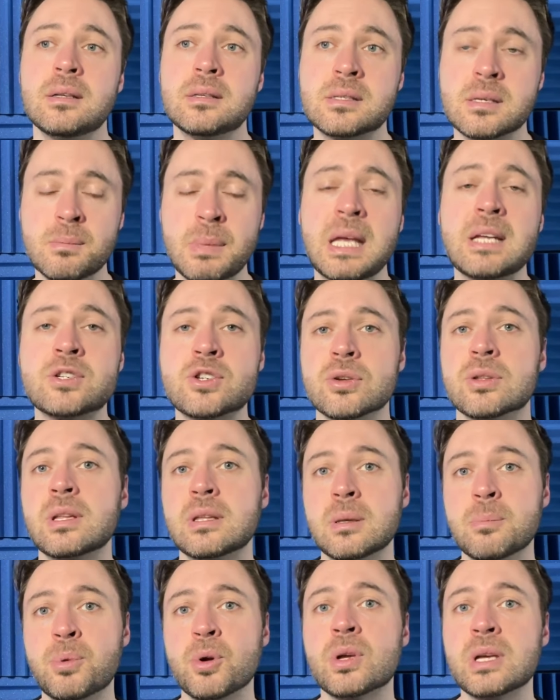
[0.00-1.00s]
to make sure
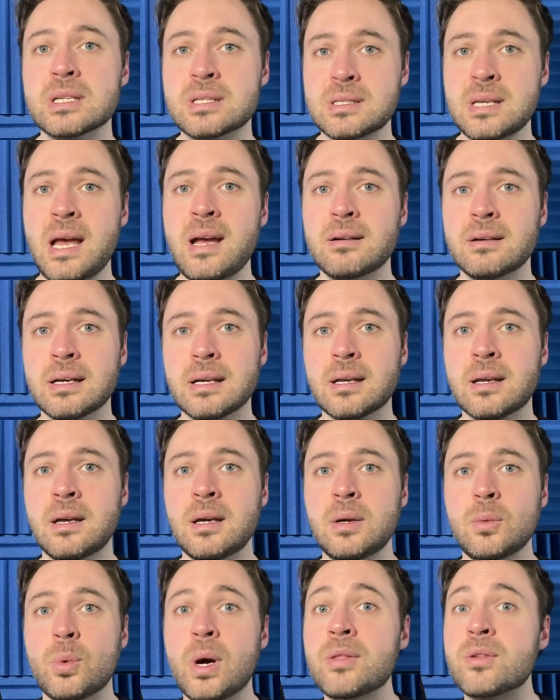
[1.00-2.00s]
that the book is selling.
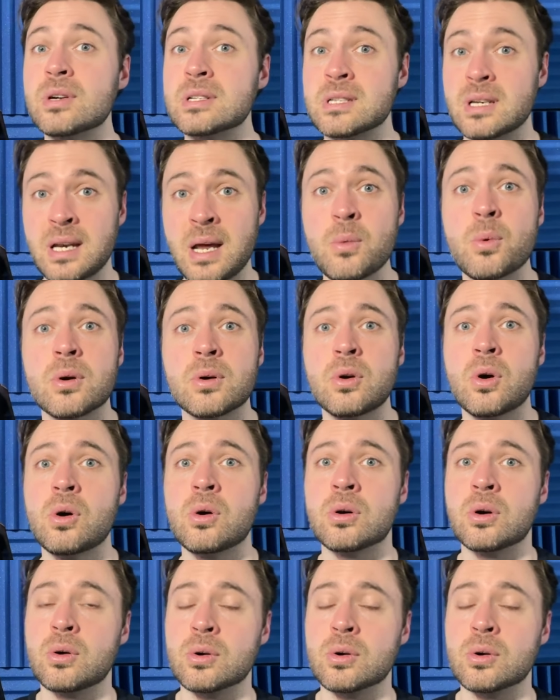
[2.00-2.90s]
Whether it's an hour long